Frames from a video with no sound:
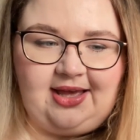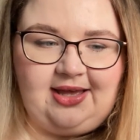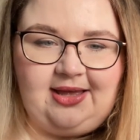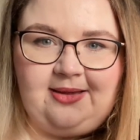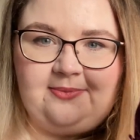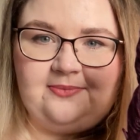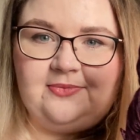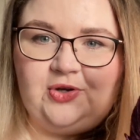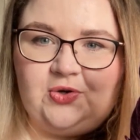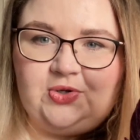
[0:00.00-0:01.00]
Um,
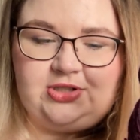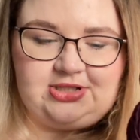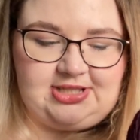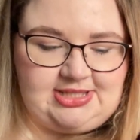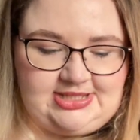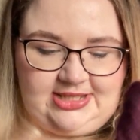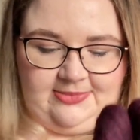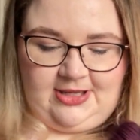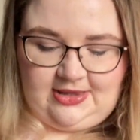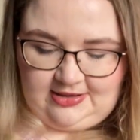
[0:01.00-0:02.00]
gorgeous, deep
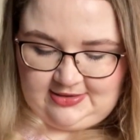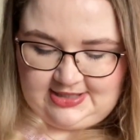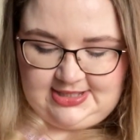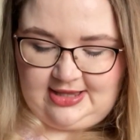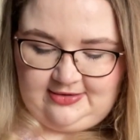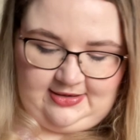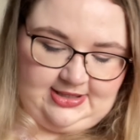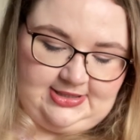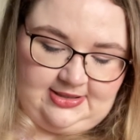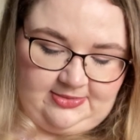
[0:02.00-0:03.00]
colour. This colour
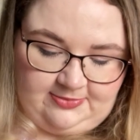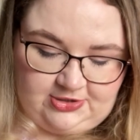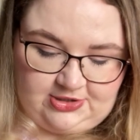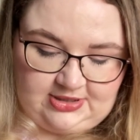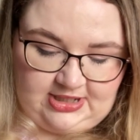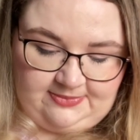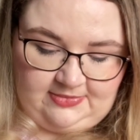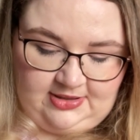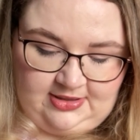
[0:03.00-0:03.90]
is, let me butcher the name,